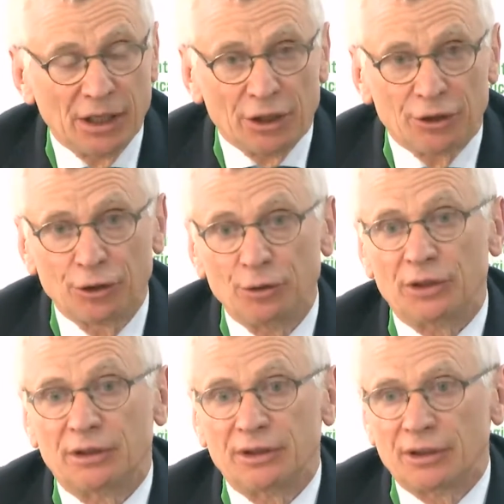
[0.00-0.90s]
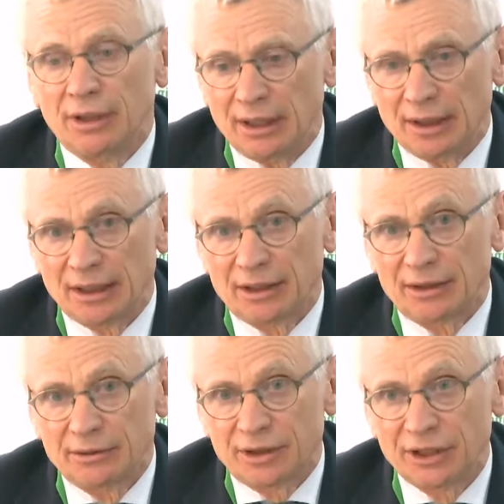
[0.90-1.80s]
to
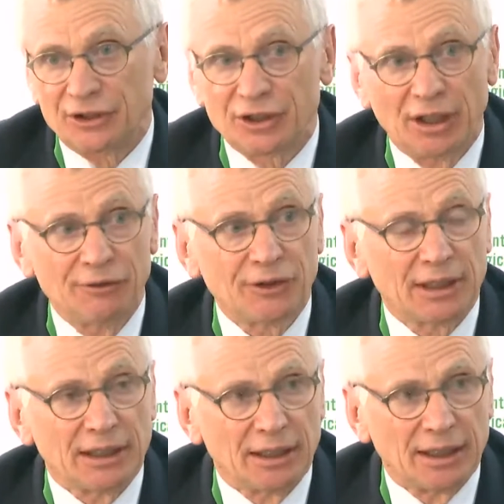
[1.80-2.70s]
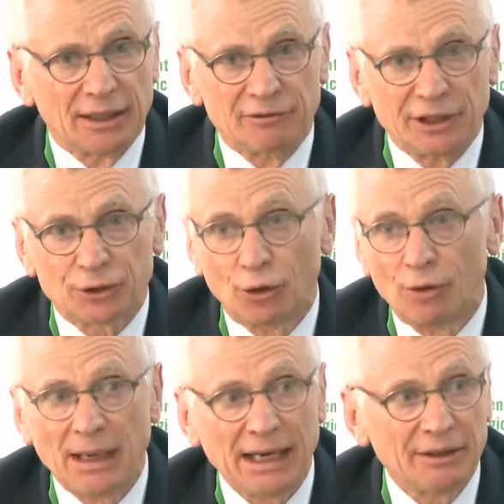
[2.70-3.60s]
conserve and
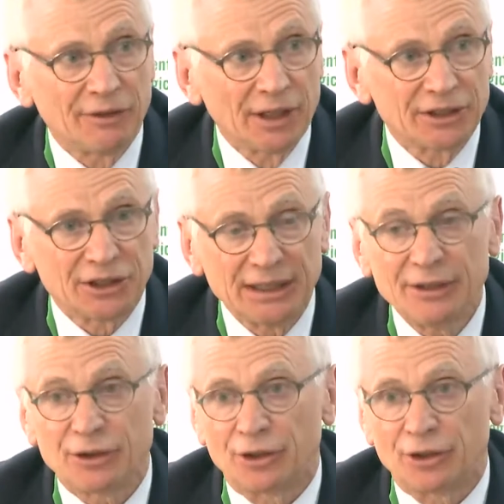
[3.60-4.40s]
restore biodiversity,